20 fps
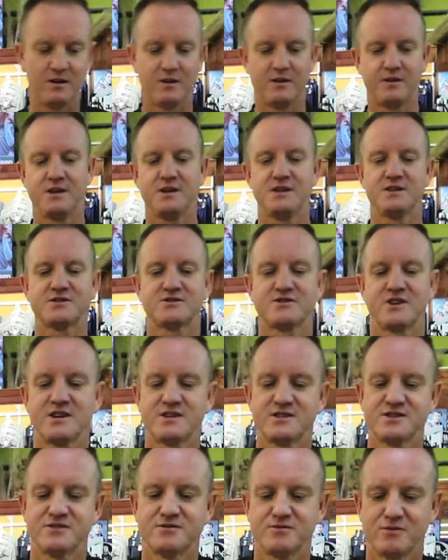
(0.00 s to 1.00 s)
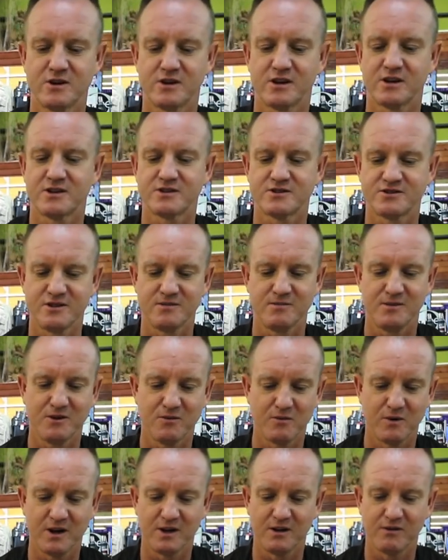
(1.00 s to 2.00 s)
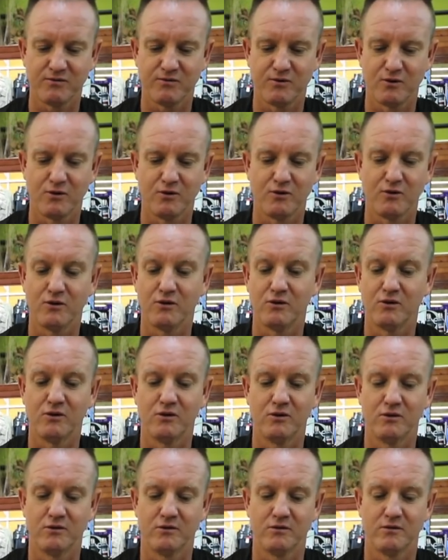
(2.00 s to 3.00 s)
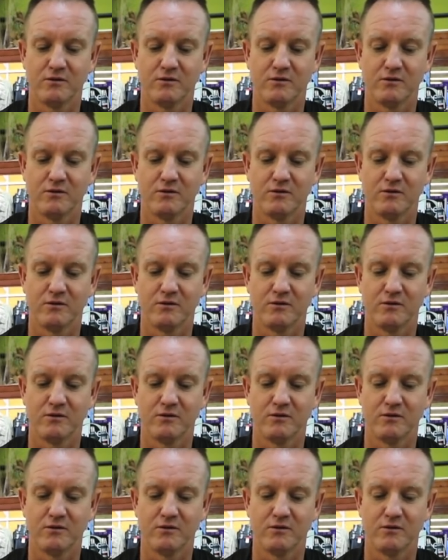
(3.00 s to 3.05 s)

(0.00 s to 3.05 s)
These traces work extremely well for